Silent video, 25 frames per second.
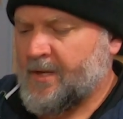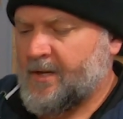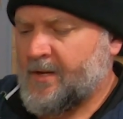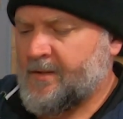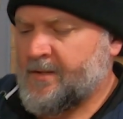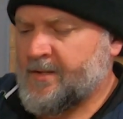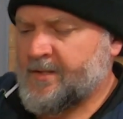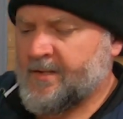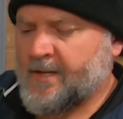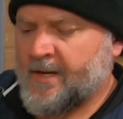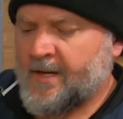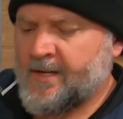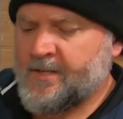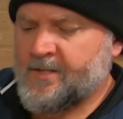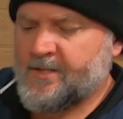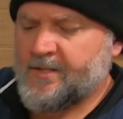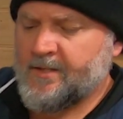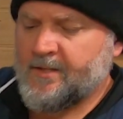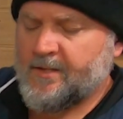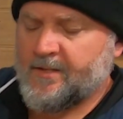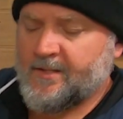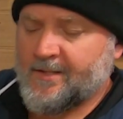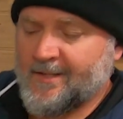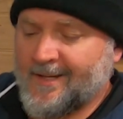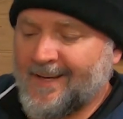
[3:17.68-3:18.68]
And the
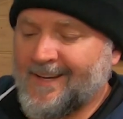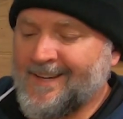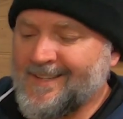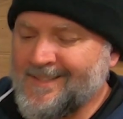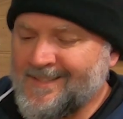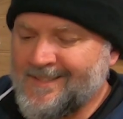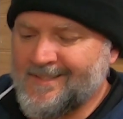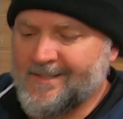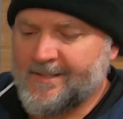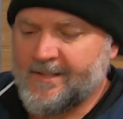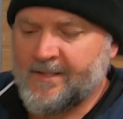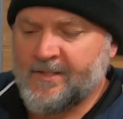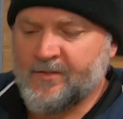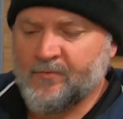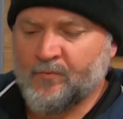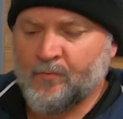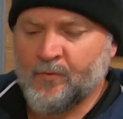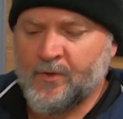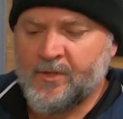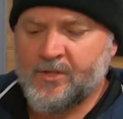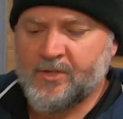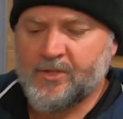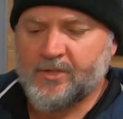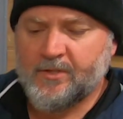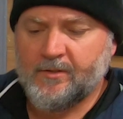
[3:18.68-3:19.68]
taste is
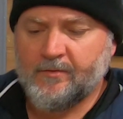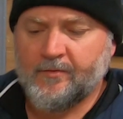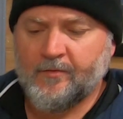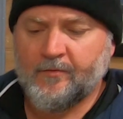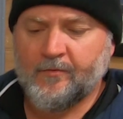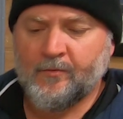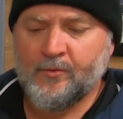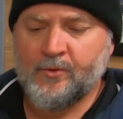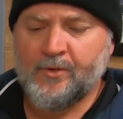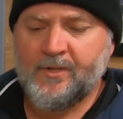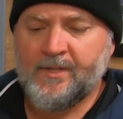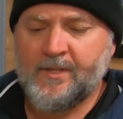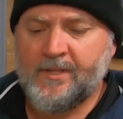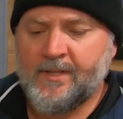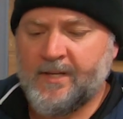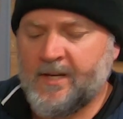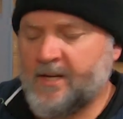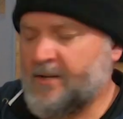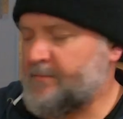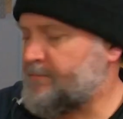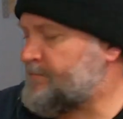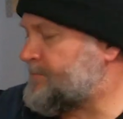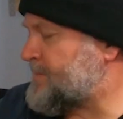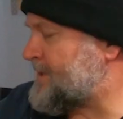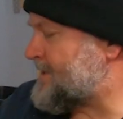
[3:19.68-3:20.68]
rich, fruity,
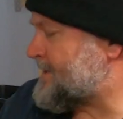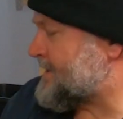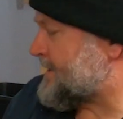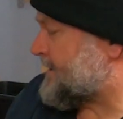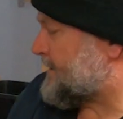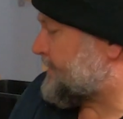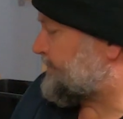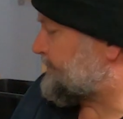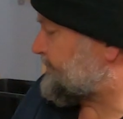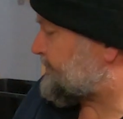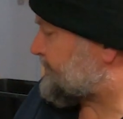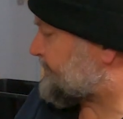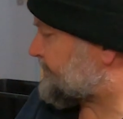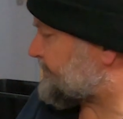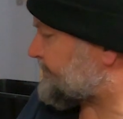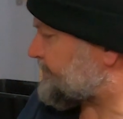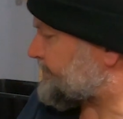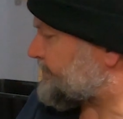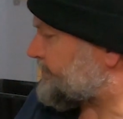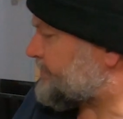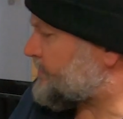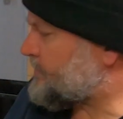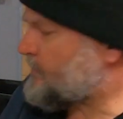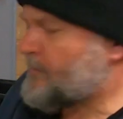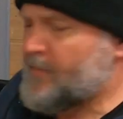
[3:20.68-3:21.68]
and bitter.
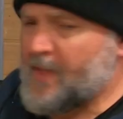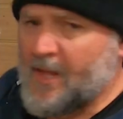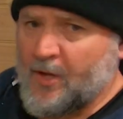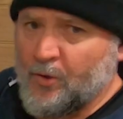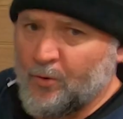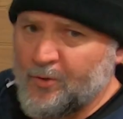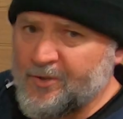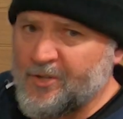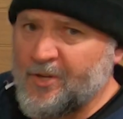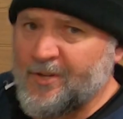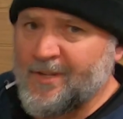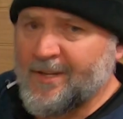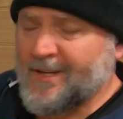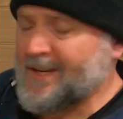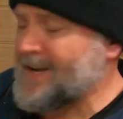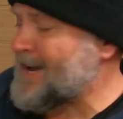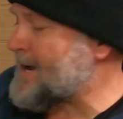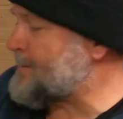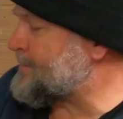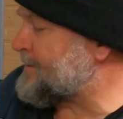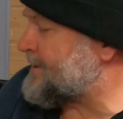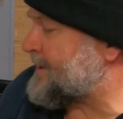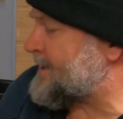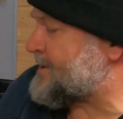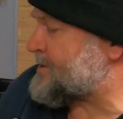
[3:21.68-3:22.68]
And also the
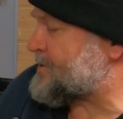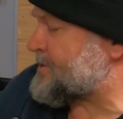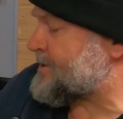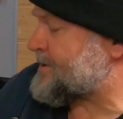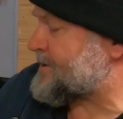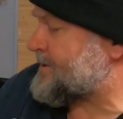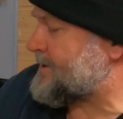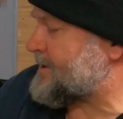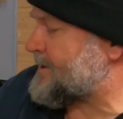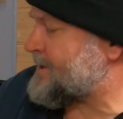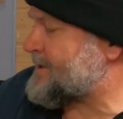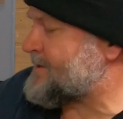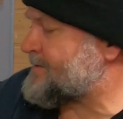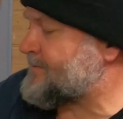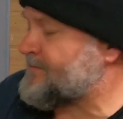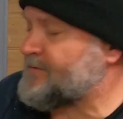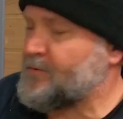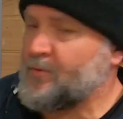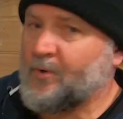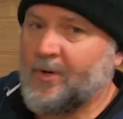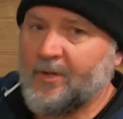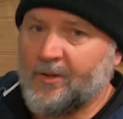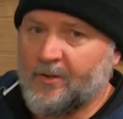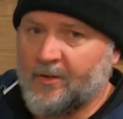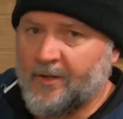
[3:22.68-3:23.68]
carbonation is
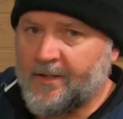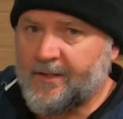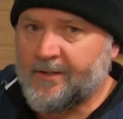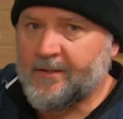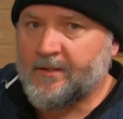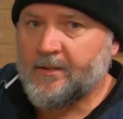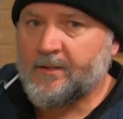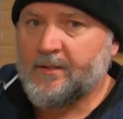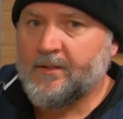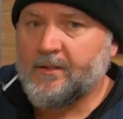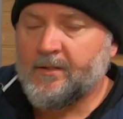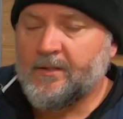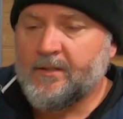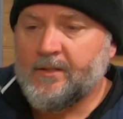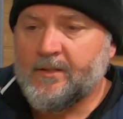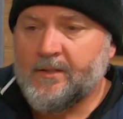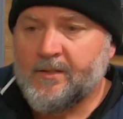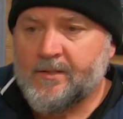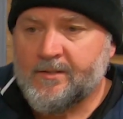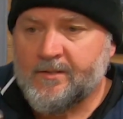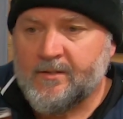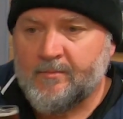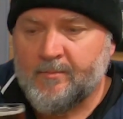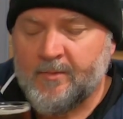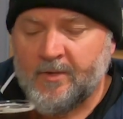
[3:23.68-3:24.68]
quite light.
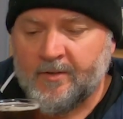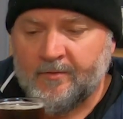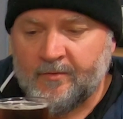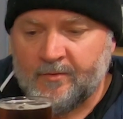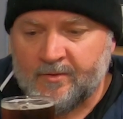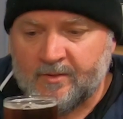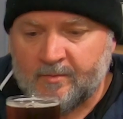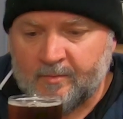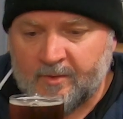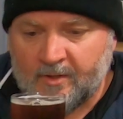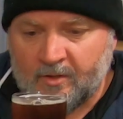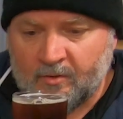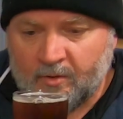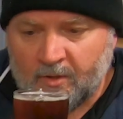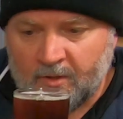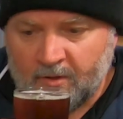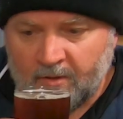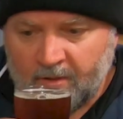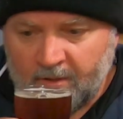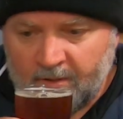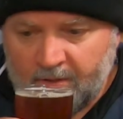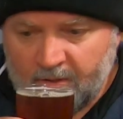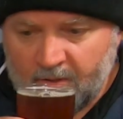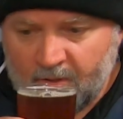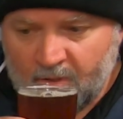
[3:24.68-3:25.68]
So the mouthfeel is going to be quite
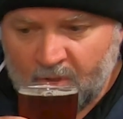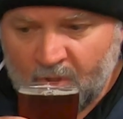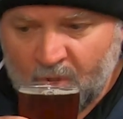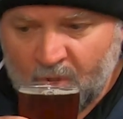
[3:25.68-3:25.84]
light.